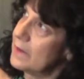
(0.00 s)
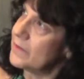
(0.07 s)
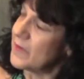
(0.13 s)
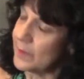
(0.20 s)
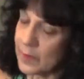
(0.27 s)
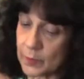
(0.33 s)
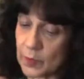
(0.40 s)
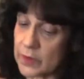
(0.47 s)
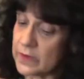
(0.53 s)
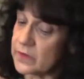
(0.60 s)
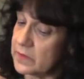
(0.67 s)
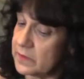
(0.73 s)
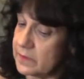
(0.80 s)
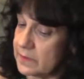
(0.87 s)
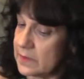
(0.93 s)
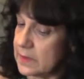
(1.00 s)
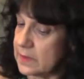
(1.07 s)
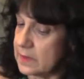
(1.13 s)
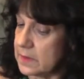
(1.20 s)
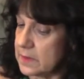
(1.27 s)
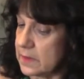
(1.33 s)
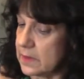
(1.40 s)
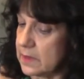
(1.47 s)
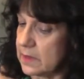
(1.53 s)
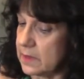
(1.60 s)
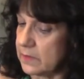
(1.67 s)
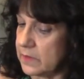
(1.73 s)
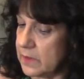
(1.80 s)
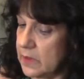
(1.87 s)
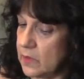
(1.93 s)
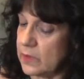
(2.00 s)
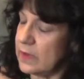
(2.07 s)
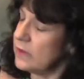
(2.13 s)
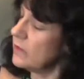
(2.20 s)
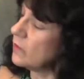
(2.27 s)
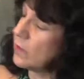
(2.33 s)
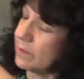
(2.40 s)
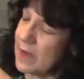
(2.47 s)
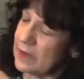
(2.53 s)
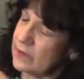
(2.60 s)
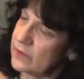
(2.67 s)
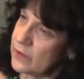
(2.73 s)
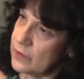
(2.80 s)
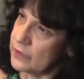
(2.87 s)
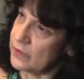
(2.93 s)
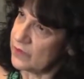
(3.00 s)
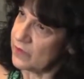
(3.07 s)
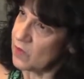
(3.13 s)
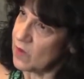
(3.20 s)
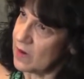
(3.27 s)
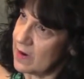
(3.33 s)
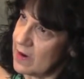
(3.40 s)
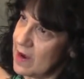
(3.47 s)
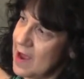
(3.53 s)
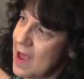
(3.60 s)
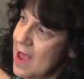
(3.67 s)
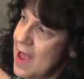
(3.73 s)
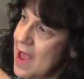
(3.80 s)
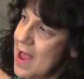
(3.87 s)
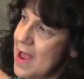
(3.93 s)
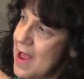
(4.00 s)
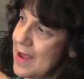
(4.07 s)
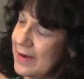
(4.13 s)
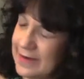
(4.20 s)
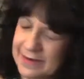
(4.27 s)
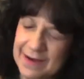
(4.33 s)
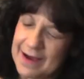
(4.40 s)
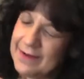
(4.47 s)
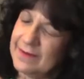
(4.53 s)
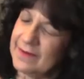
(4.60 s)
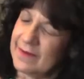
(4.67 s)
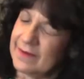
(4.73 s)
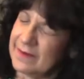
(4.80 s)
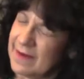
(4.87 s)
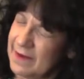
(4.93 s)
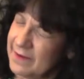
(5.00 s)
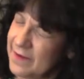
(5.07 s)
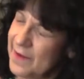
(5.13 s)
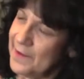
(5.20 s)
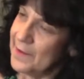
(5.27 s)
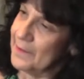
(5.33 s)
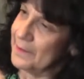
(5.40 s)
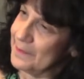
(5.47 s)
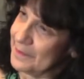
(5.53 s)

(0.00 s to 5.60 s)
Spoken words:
from the prison unit to a med-surg floor, and he died 6 days later.